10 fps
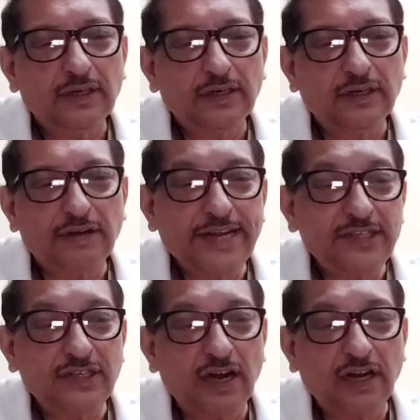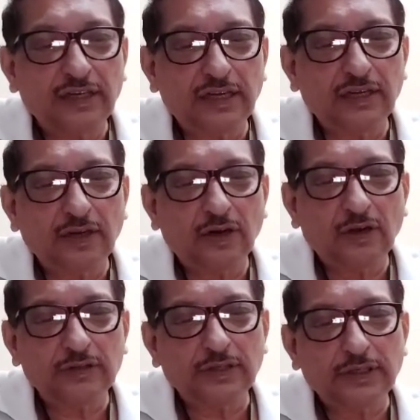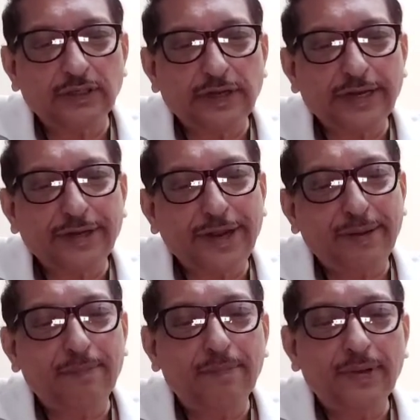great uncle or grandame,